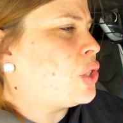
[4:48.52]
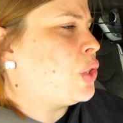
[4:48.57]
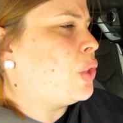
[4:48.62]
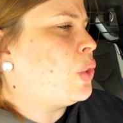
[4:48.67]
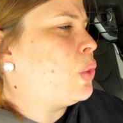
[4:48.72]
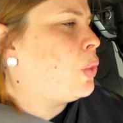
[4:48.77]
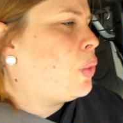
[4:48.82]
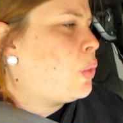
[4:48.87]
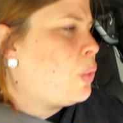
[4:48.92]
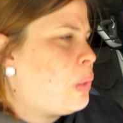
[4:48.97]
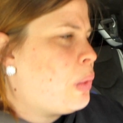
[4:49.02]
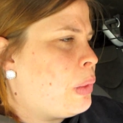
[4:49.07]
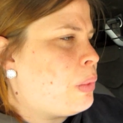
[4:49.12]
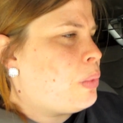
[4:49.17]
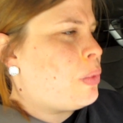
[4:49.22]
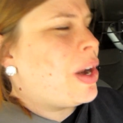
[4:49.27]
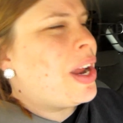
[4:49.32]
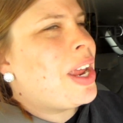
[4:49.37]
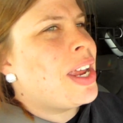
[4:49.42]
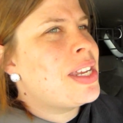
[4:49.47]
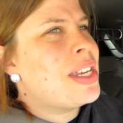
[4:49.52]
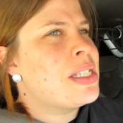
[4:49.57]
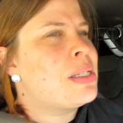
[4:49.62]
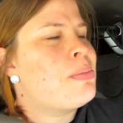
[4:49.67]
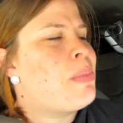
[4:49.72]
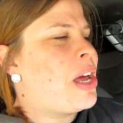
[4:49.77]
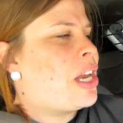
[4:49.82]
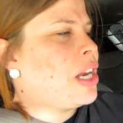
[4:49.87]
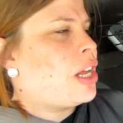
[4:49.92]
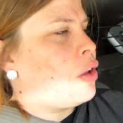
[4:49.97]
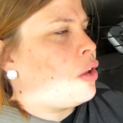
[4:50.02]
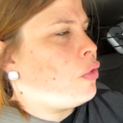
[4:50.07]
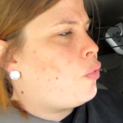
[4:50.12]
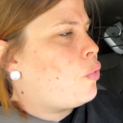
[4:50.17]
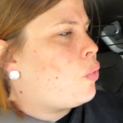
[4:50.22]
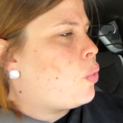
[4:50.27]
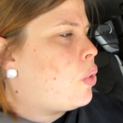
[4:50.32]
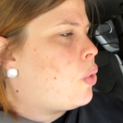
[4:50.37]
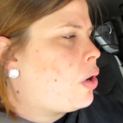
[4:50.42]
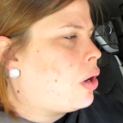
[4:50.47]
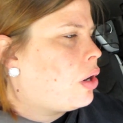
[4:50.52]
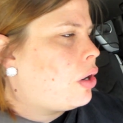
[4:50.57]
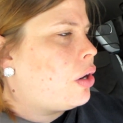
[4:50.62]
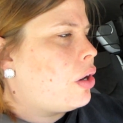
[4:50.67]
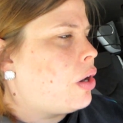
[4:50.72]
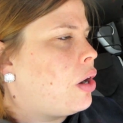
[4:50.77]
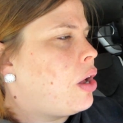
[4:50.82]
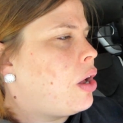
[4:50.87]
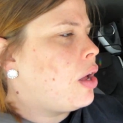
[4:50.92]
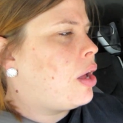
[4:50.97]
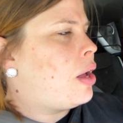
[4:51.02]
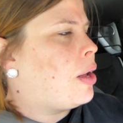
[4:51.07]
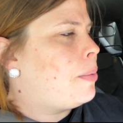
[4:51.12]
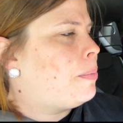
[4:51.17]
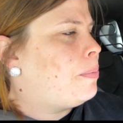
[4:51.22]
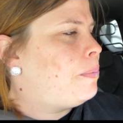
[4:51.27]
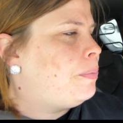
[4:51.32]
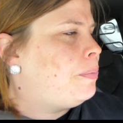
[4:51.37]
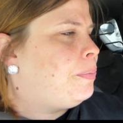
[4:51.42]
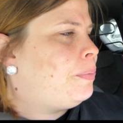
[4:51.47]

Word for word: to raise money for um,